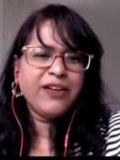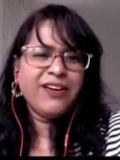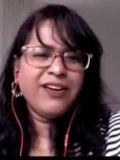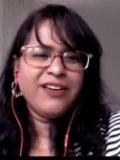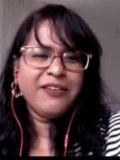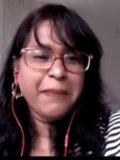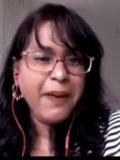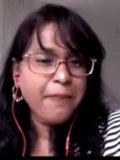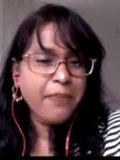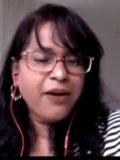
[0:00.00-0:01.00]
uh,
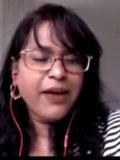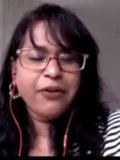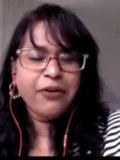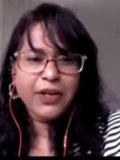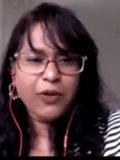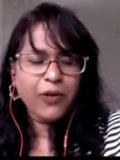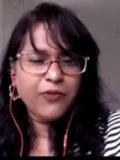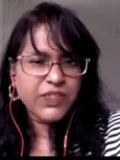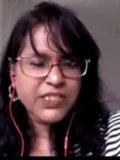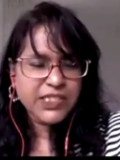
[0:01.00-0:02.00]
remember and recall
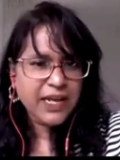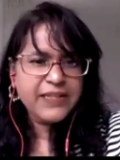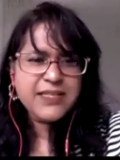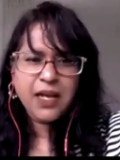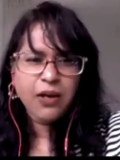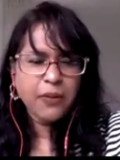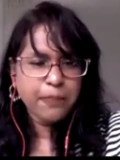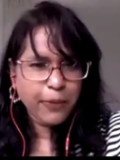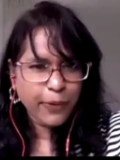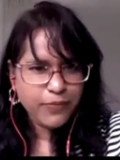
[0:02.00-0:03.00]
with delight Sangam
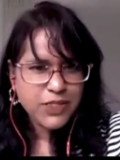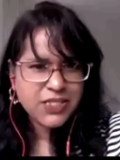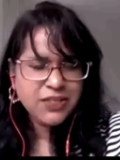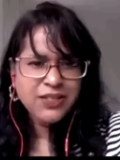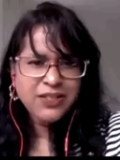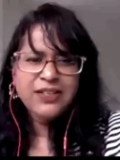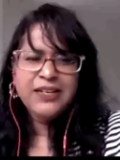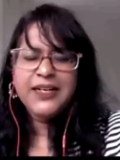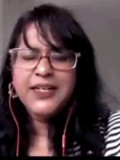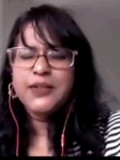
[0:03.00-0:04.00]
poems
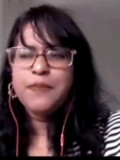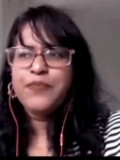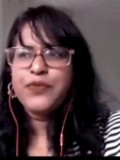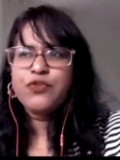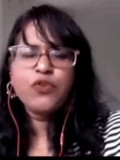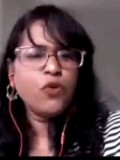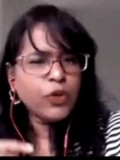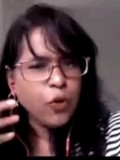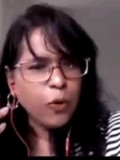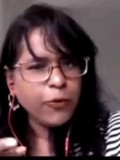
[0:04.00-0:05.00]
um, so you
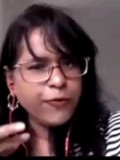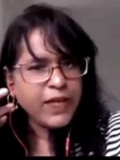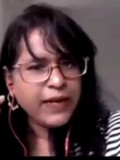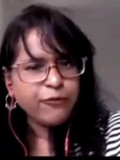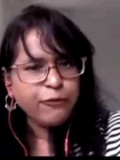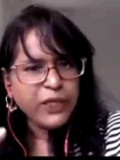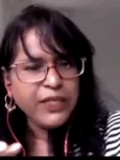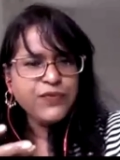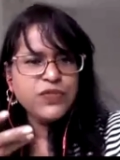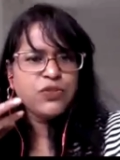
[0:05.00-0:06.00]
know all of that
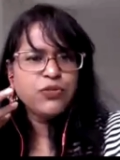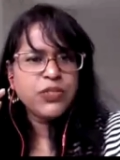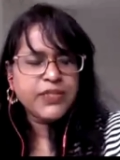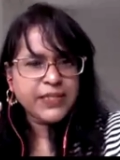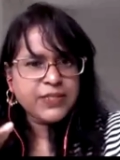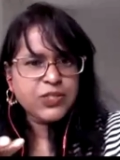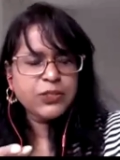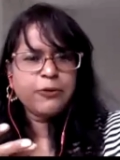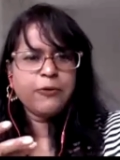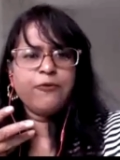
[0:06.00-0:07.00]
weaves into the
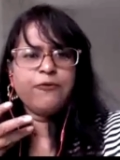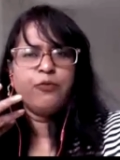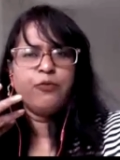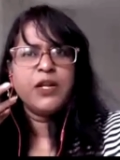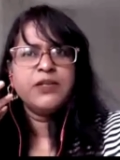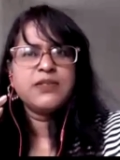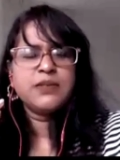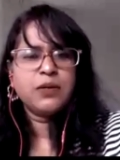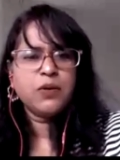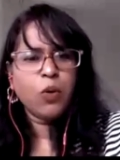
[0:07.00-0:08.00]
texture of one's
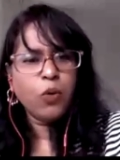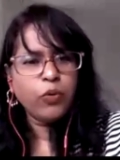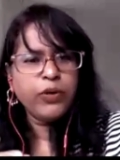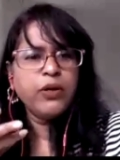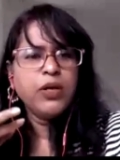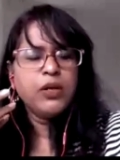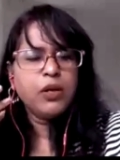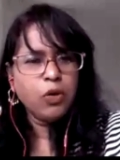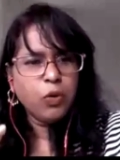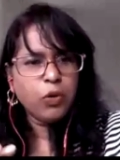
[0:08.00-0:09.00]
own
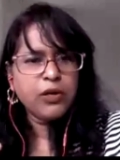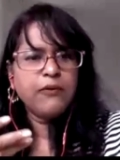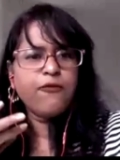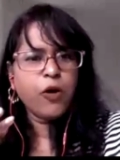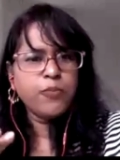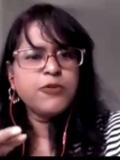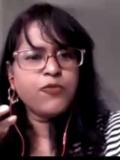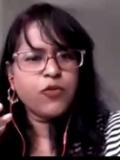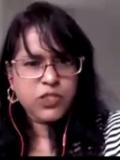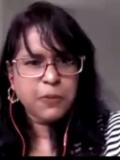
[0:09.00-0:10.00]
local forms of
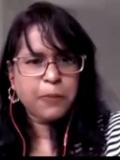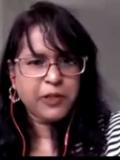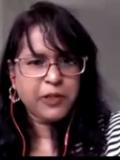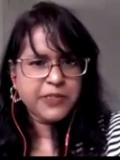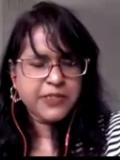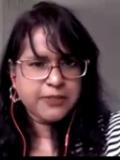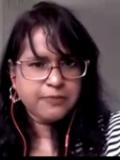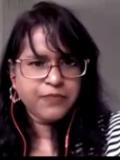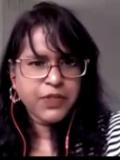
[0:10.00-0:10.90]
cosmopolitanism.